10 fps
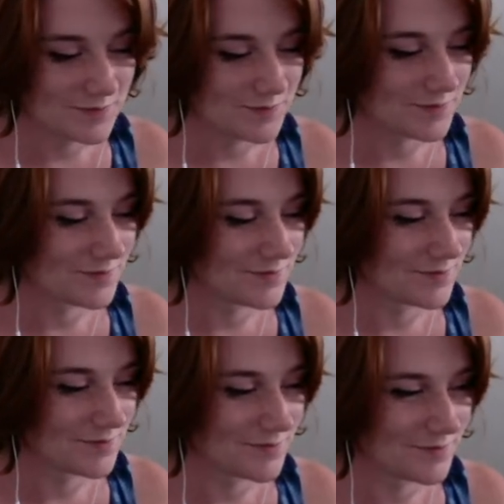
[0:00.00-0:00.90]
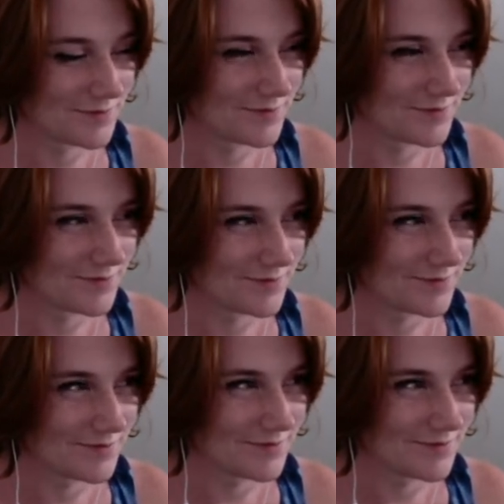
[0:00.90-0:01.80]

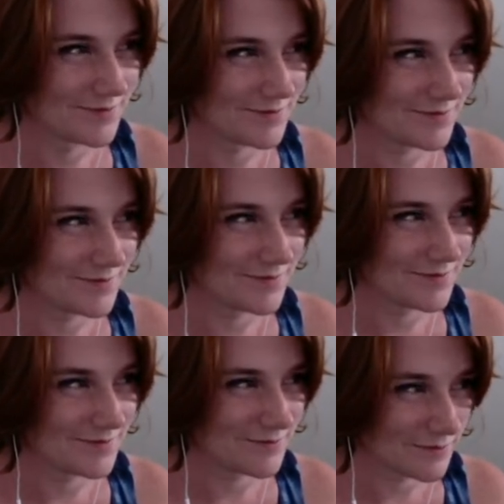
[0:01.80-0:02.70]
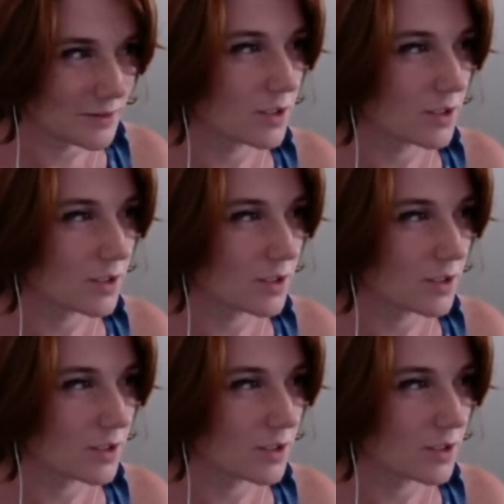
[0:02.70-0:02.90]
(silence)